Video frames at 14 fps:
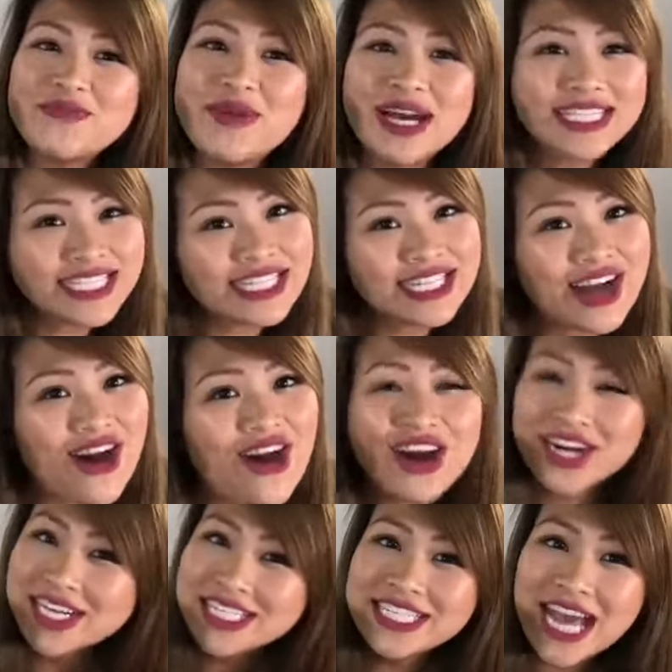my
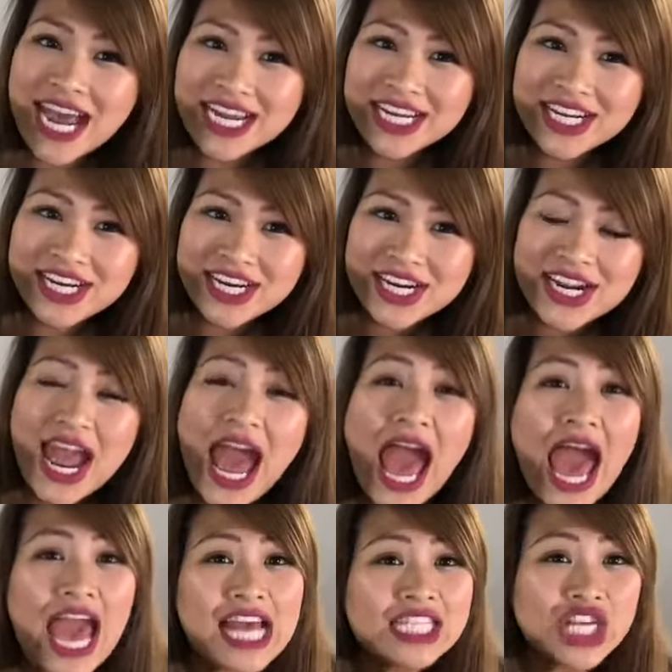Star Diner.
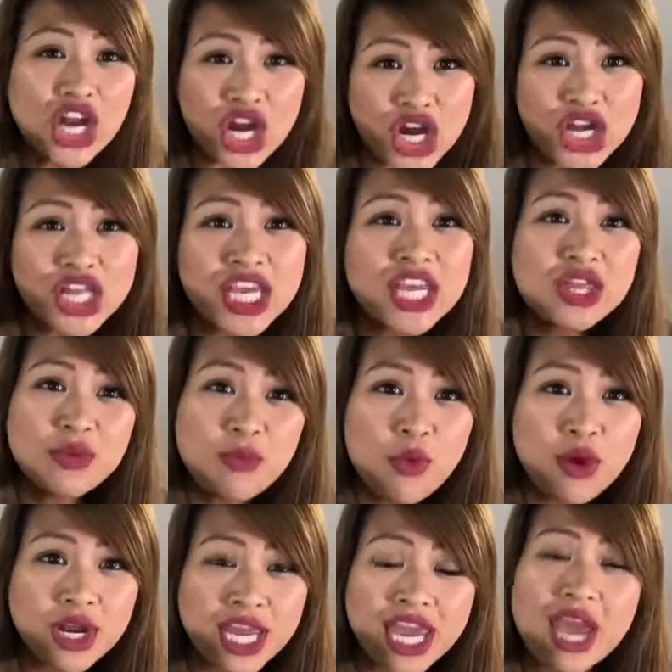It's early in the
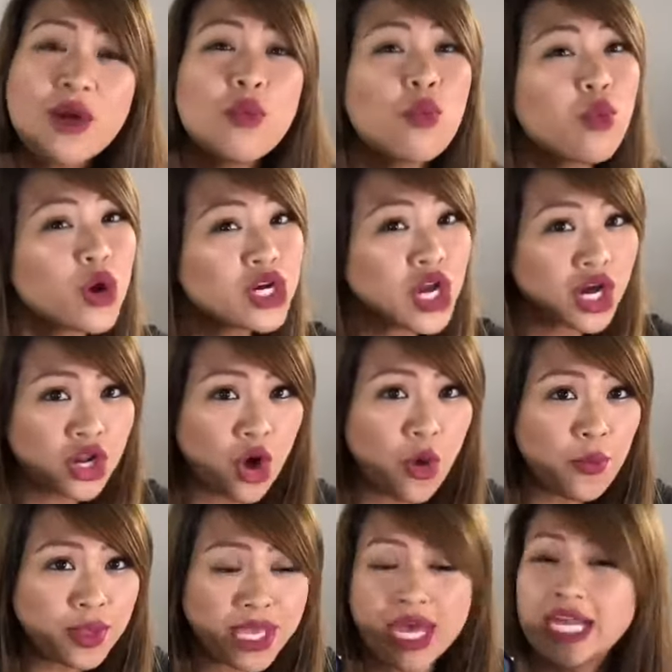morning, and we're not
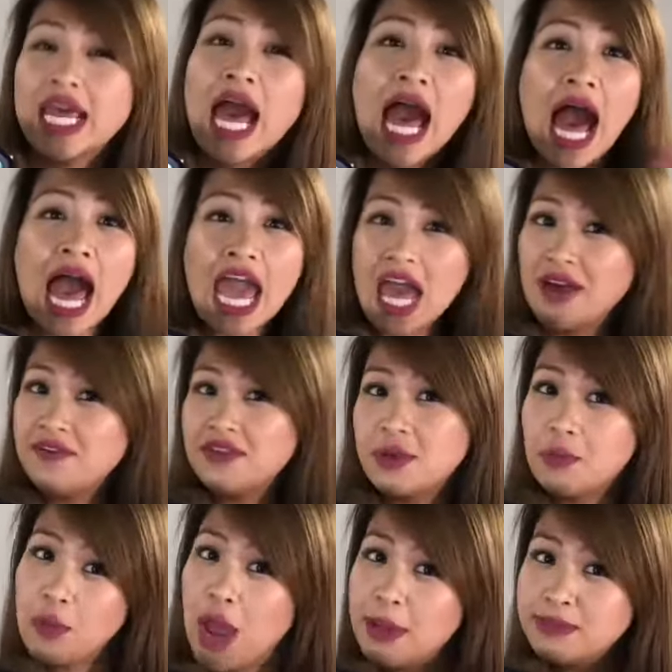open yet. I have to
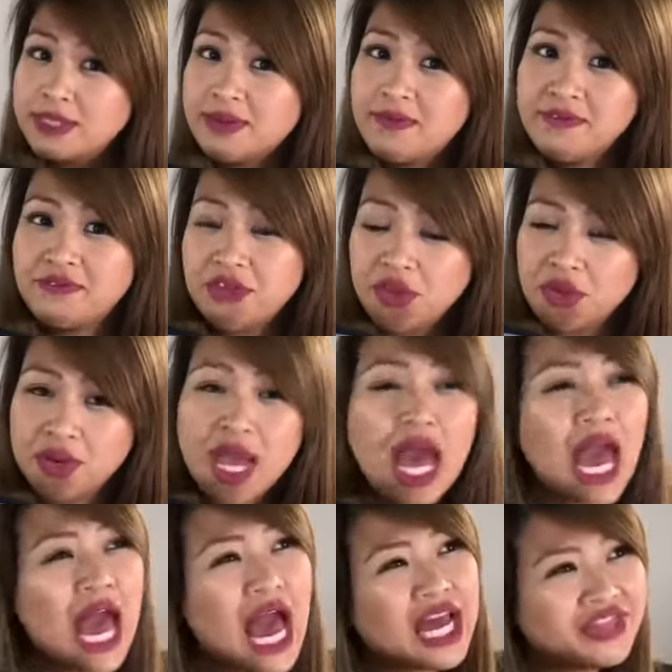prep some food.
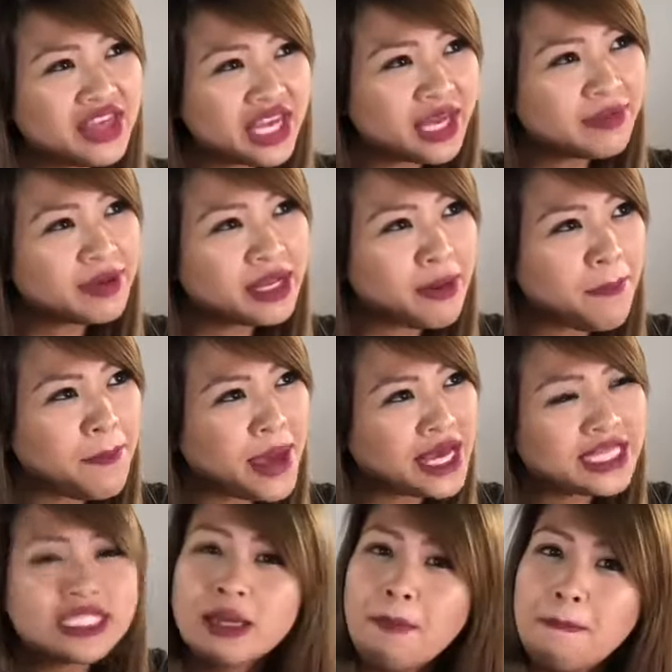I think I'm gonna bake
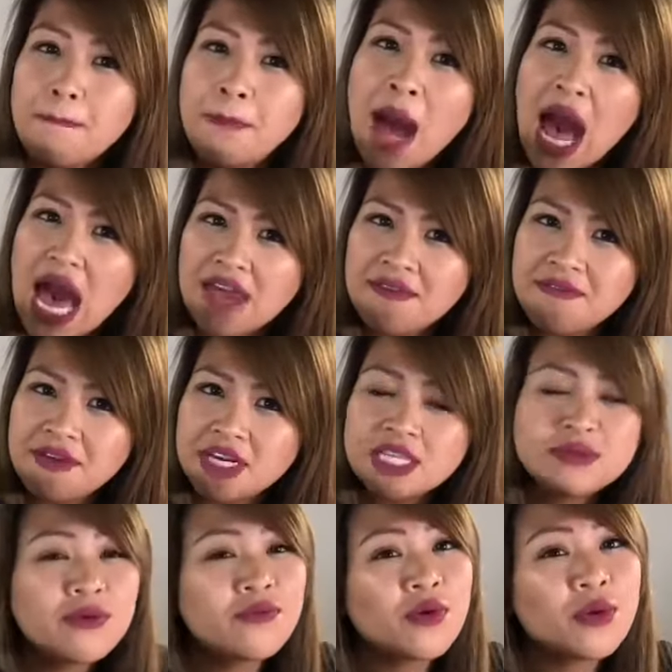some pie first
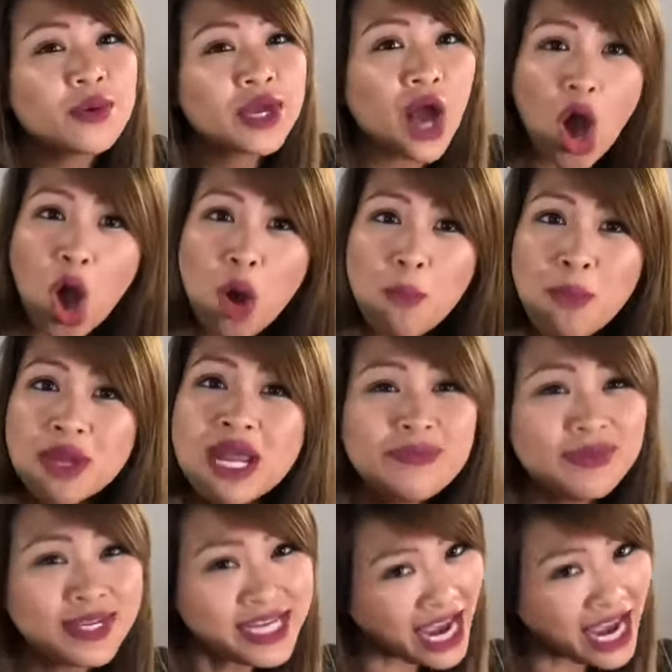before we open up the